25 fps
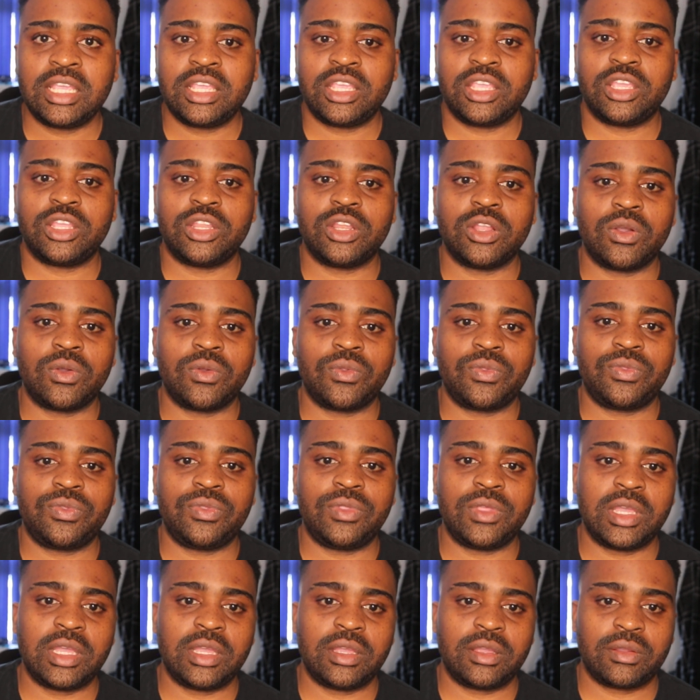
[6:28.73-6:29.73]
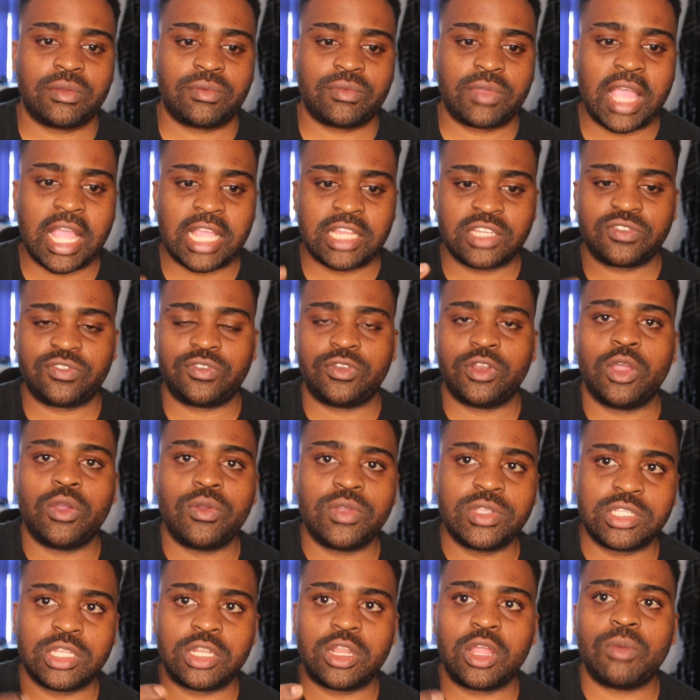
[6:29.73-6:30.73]
The cash flow
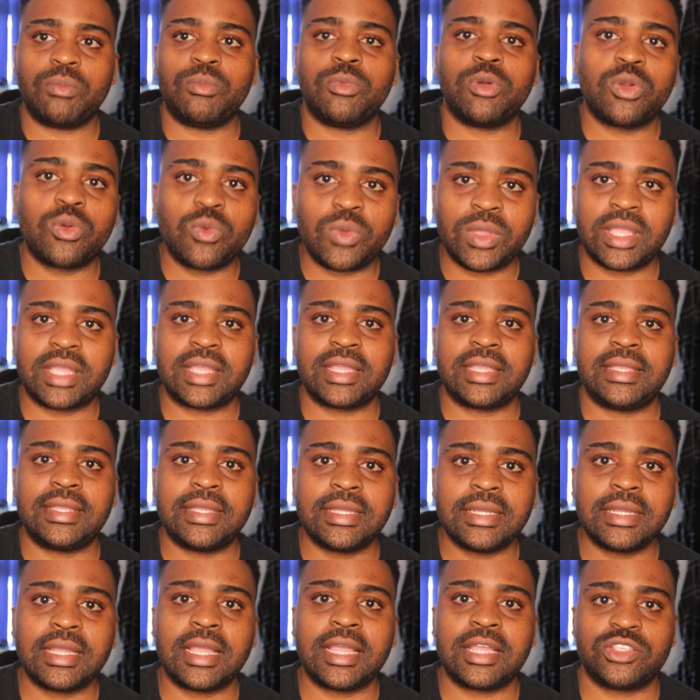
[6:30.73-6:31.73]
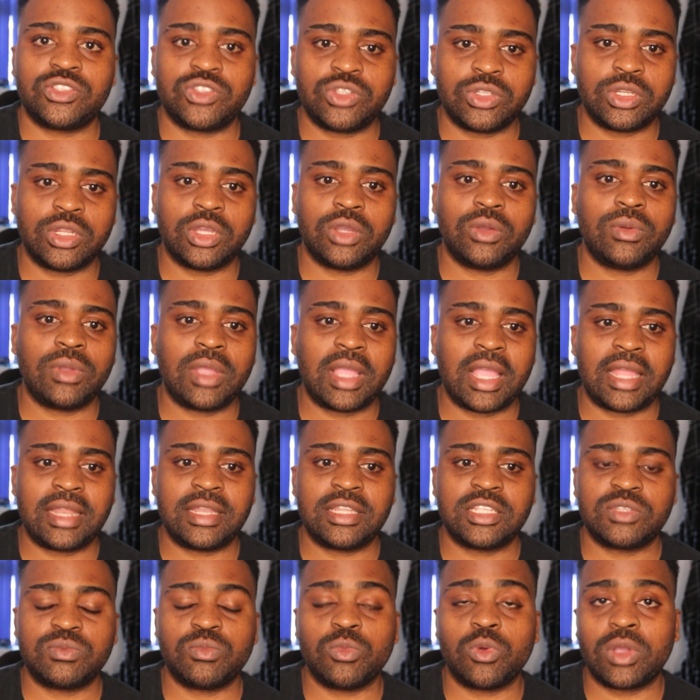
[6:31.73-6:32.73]
is a lot more quicker here, as you know, and
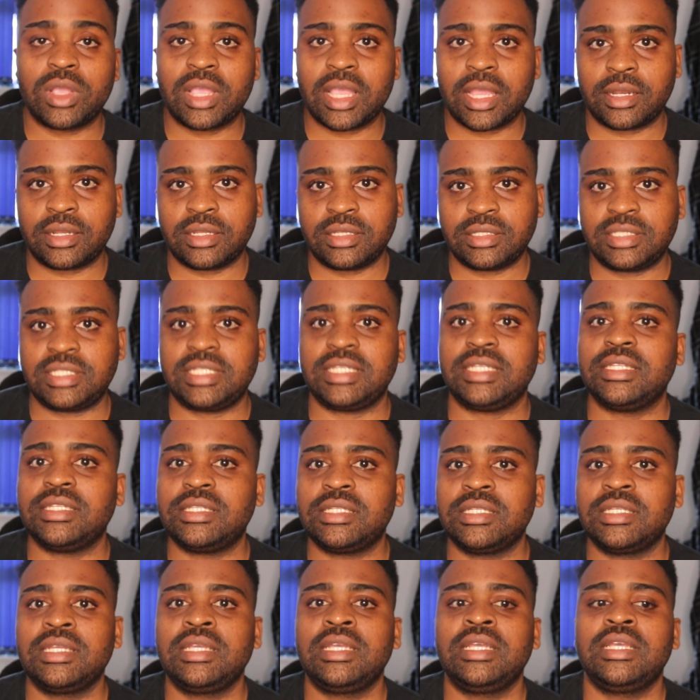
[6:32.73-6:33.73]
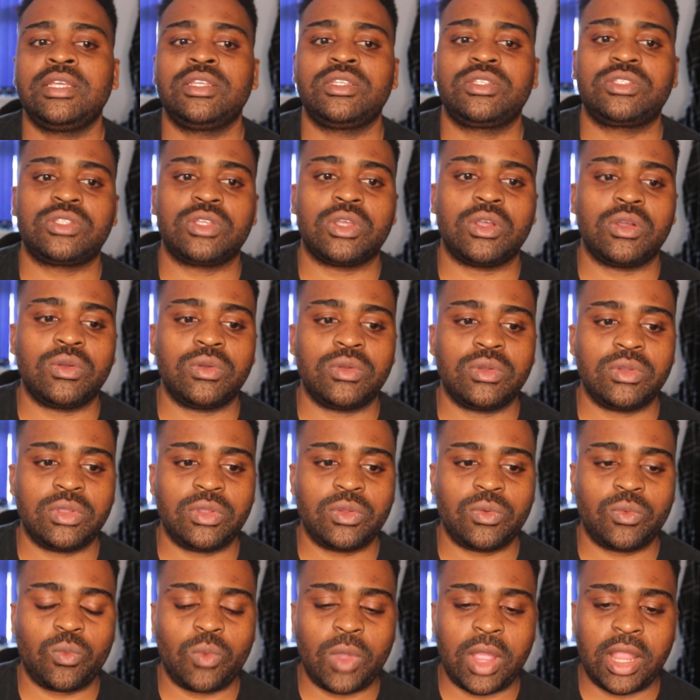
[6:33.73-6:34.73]
it's more guaranteed. So
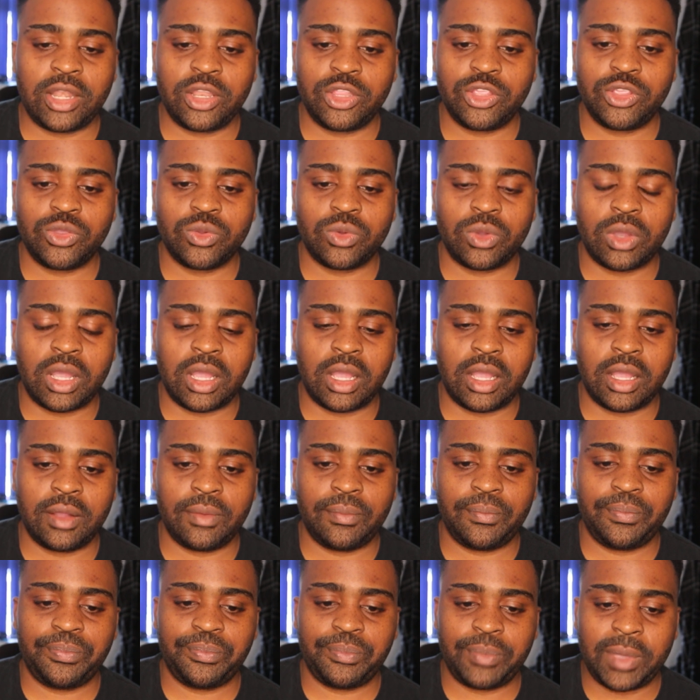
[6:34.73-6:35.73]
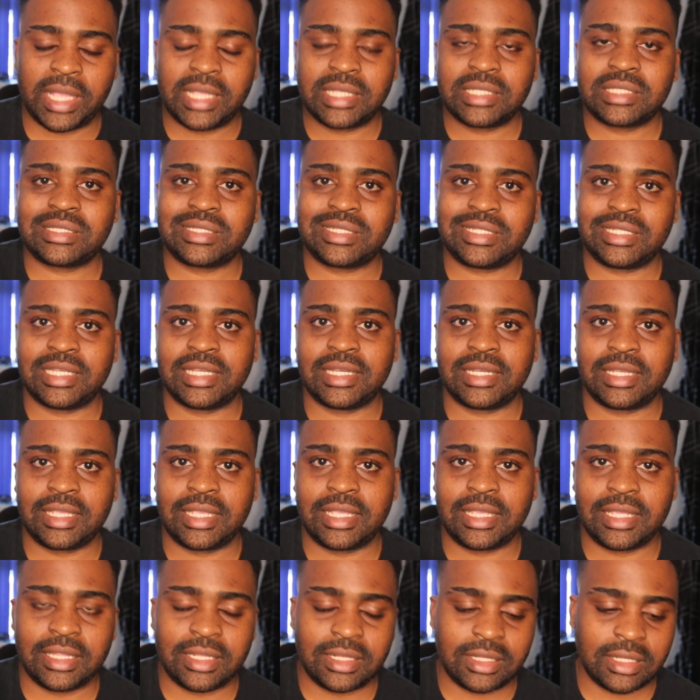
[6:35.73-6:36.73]
while you are based here
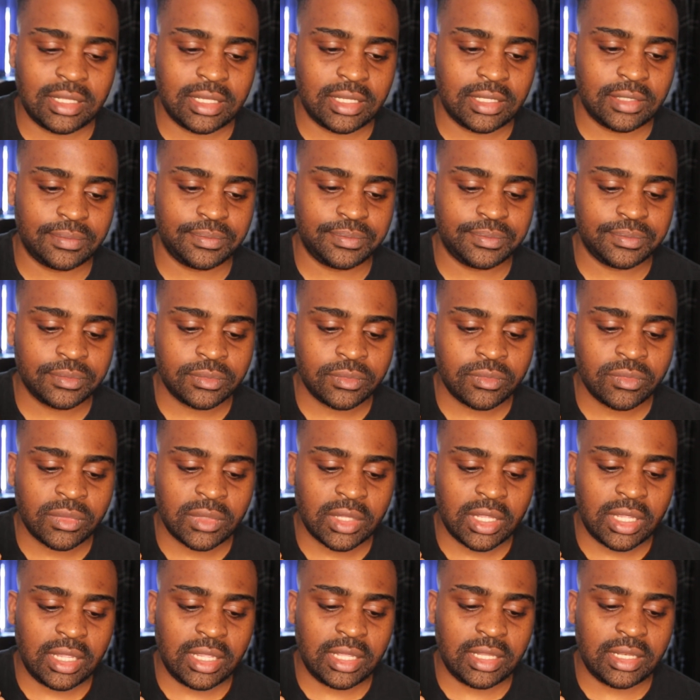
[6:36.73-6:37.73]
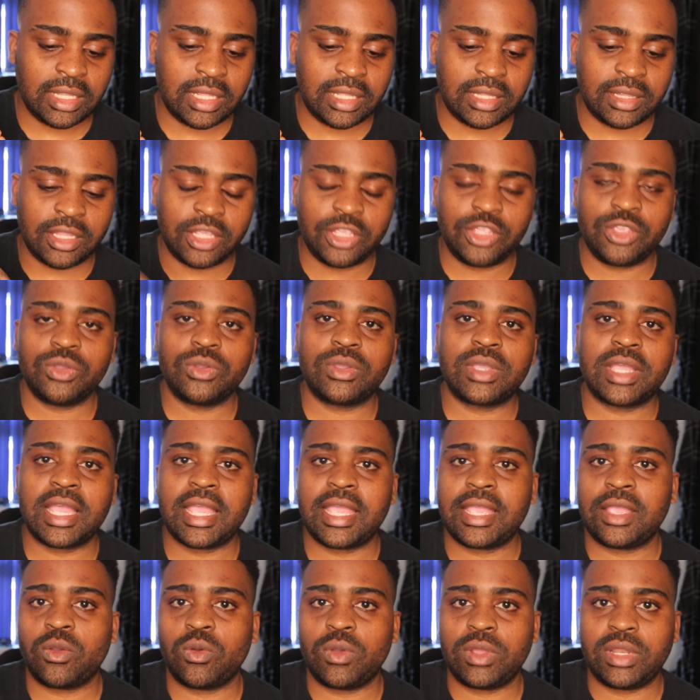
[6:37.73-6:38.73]
in the
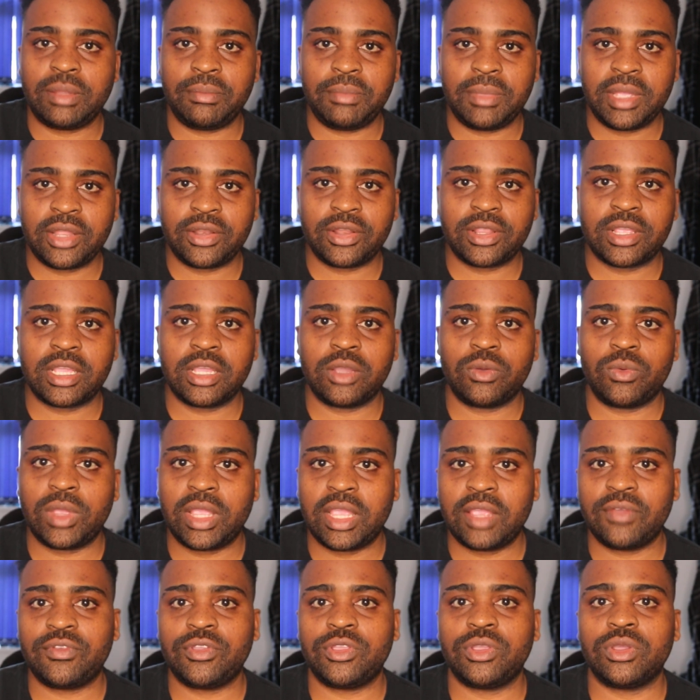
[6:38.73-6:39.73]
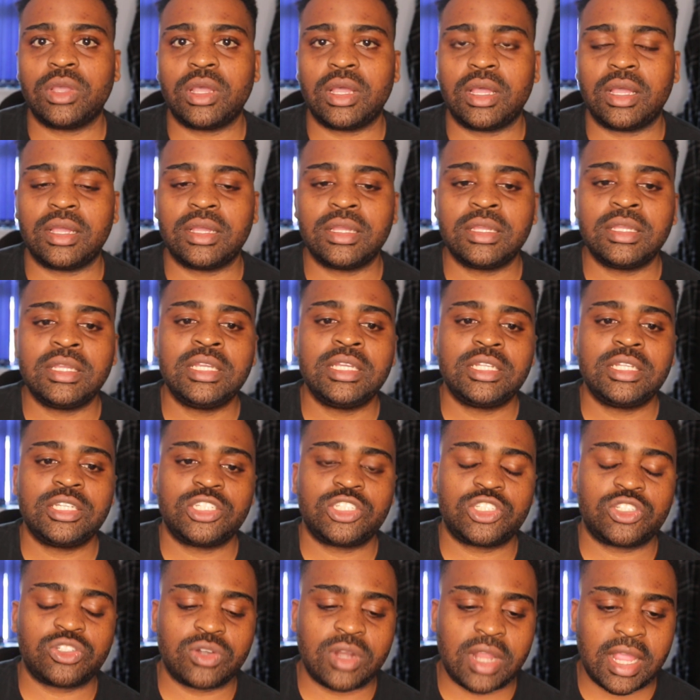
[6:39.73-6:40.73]
UK or in America, wherever you are,
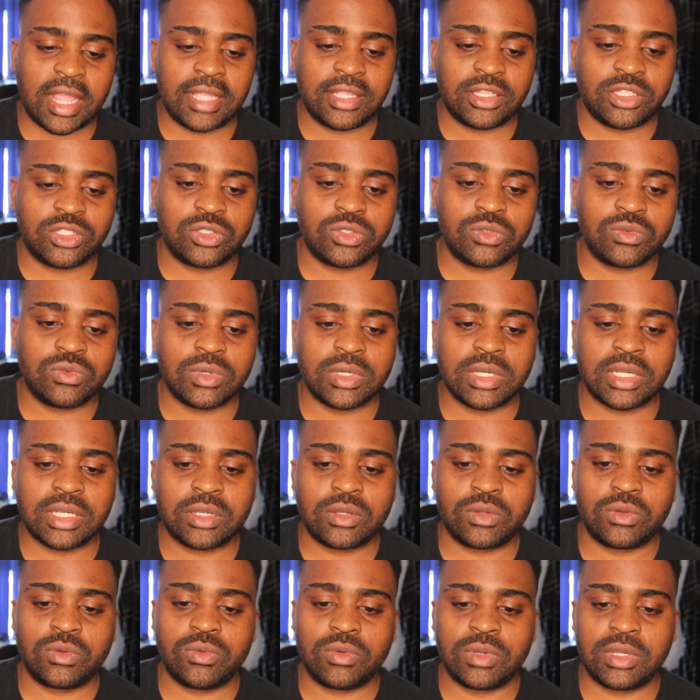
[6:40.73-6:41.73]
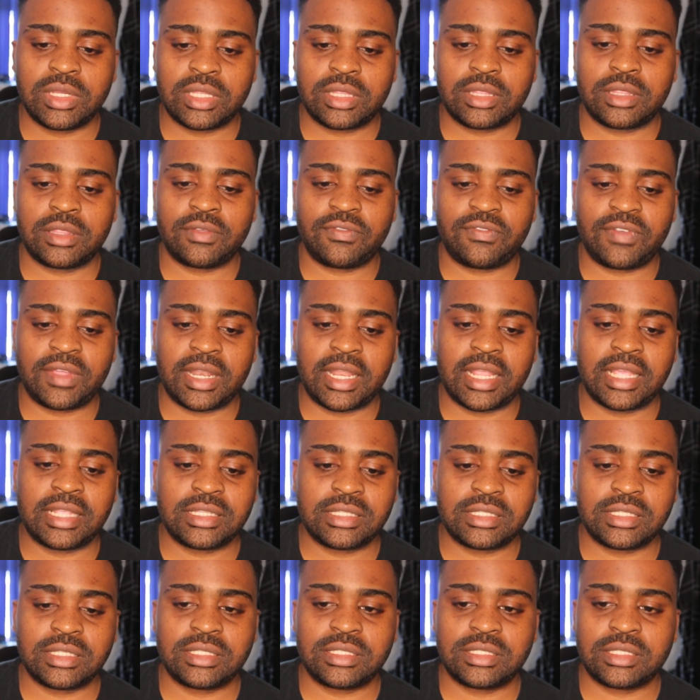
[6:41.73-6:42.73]
try to work with the
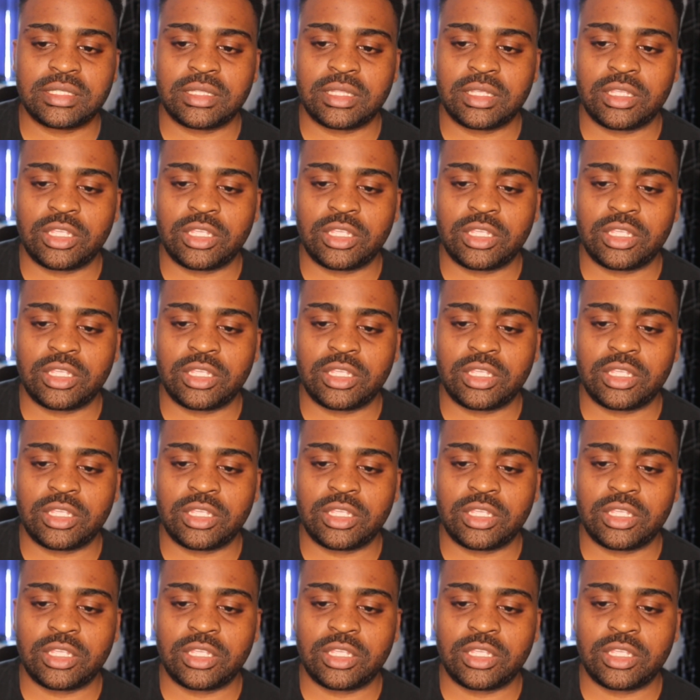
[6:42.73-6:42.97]
finances,